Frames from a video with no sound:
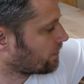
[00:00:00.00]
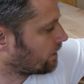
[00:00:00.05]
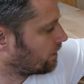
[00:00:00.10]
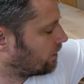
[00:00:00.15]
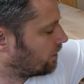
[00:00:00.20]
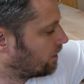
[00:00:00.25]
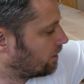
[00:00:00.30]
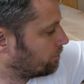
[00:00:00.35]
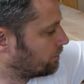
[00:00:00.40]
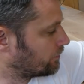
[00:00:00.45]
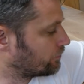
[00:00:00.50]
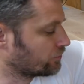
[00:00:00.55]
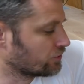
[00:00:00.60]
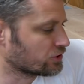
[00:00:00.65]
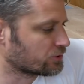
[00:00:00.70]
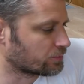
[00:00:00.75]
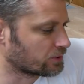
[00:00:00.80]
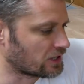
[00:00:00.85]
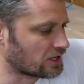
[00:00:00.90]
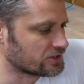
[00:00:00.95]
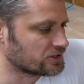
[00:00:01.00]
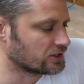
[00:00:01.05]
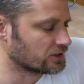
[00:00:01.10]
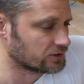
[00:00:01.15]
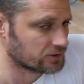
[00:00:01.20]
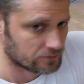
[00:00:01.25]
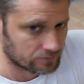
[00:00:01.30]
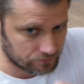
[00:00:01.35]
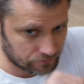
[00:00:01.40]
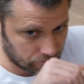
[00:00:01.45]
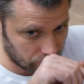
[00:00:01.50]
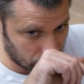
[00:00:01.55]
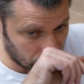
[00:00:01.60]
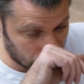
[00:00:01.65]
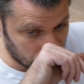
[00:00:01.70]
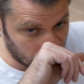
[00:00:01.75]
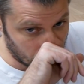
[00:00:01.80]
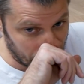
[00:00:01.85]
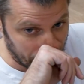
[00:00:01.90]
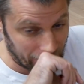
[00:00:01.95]
but for this project I
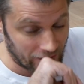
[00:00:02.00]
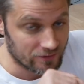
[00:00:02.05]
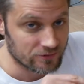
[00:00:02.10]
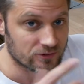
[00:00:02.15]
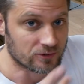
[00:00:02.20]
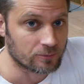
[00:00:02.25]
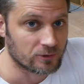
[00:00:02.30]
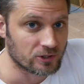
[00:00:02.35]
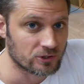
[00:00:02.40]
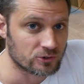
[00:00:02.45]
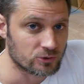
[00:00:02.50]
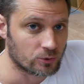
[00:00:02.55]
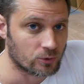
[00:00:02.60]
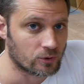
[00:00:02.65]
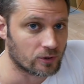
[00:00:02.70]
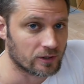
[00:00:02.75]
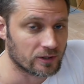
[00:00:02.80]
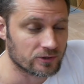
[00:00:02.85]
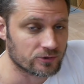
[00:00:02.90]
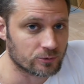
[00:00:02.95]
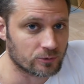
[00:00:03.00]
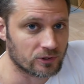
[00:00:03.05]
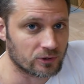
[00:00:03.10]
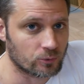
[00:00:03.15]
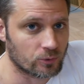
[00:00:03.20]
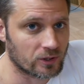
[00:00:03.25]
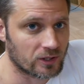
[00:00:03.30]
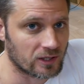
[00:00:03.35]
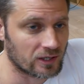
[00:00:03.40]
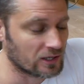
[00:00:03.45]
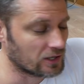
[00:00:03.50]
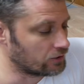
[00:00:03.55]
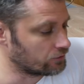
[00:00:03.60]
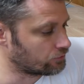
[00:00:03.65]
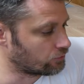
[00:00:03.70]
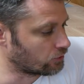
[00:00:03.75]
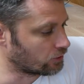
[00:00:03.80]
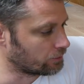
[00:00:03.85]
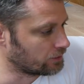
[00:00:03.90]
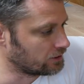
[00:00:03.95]
knew I had some in a drawer, and it's really working out
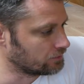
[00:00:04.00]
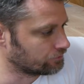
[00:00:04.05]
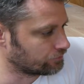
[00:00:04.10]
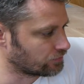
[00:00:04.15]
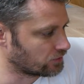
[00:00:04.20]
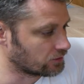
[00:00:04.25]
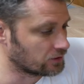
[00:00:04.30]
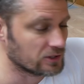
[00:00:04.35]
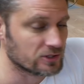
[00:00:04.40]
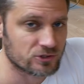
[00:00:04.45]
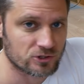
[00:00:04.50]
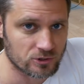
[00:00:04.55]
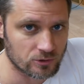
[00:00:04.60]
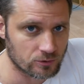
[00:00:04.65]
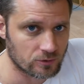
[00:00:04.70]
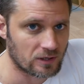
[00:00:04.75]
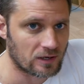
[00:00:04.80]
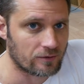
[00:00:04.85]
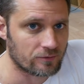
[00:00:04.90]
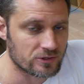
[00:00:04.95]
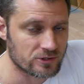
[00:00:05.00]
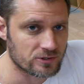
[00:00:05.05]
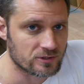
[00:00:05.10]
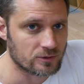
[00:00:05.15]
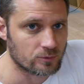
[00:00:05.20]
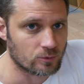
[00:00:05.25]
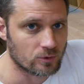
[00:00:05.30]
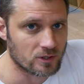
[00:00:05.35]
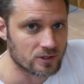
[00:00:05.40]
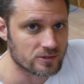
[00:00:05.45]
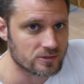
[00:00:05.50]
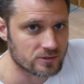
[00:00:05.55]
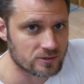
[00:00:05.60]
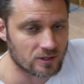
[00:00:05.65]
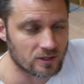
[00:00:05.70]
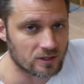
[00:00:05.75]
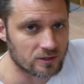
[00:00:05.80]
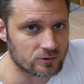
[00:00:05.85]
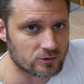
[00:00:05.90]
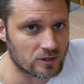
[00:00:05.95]
for me. The issue obviously was
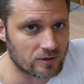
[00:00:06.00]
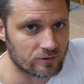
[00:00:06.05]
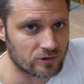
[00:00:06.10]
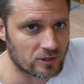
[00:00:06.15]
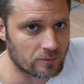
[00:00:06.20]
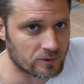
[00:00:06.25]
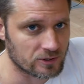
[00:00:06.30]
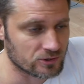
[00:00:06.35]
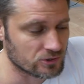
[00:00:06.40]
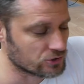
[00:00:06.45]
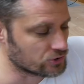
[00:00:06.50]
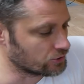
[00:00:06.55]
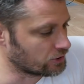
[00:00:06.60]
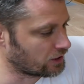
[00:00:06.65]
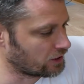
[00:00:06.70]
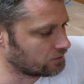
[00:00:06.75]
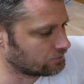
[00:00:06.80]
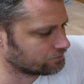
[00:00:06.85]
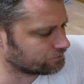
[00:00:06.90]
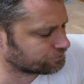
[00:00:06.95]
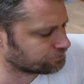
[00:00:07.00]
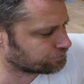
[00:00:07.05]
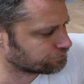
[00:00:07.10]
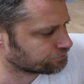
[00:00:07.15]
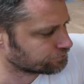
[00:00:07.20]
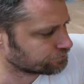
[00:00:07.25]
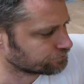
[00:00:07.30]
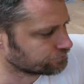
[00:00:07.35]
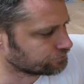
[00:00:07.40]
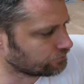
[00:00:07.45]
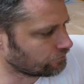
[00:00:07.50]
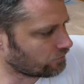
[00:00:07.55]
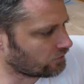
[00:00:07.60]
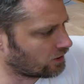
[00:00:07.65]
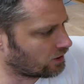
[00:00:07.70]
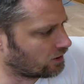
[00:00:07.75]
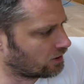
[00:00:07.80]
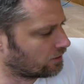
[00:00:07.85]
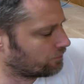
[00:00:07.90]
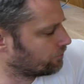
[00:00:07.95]
driving them in straight,
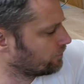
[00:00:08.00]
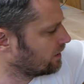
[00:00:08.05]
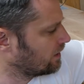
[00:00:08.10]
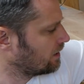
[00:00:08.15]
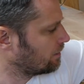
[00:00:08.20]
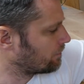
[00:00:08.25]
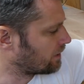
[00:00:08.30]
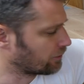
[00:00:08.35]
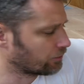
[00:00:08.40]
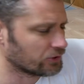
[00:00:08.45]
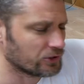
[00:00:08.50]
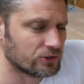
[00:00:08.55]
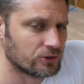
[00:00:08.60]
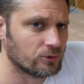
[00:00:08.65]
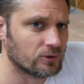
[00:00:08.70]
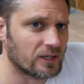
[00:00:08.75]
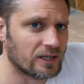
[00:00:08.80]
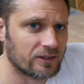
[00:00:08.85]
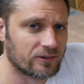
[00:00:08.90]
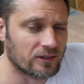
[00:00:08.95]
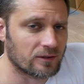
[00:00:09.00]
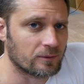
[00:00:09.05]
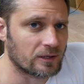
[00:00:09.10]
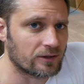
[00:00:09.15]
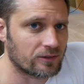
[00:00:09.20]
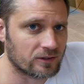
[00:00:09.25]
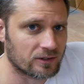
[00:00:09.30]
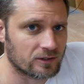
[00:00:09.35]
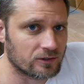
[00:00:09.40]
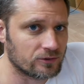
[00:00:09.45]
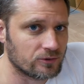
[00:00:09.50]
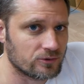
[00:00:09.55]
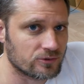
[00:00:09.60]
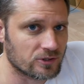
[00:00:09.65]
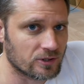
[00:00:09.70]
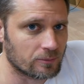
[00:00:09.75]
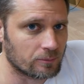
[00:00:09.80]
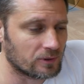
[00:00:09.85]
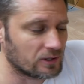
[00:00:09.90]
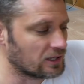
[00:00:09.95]
but I really do like them, and I think I'll use
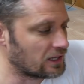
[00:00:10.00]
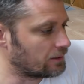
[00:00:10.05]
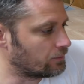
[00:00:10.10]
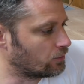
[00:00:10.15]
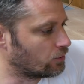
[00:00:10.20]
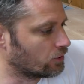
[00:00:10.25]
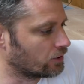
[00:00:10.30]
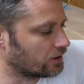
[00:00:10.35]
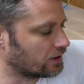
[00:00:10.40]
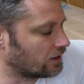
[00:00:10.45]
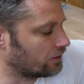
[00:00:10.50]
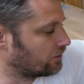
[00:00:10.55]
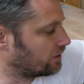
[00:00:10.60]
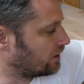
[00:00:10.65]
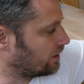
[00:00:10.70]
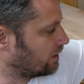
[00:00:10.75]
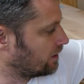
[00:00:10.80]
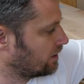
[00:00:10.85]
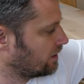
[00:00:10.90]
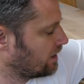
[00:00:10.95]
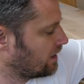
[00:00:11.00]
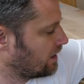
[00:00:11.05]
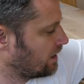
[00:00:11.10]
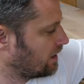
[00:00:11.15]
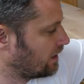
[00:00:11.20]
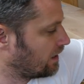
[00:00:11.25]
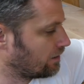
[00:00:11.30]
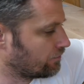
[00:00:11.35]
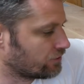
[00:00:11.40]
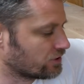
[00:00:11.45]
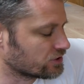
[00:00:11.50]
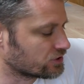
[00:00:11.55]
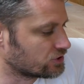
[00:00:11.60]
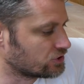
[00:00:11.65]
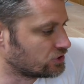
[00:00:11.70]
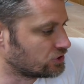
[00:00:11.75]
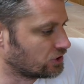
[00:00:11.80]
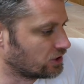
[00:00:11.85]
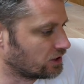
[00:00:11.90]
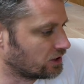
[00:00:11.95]
them a lot more now that I have this
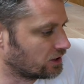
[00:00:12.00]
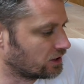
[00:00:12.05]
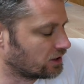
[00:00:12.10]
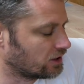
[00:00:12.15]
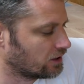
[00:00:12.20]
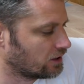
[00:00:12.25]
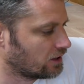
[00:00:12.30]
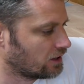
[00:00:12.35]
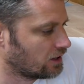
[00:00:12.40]
jig,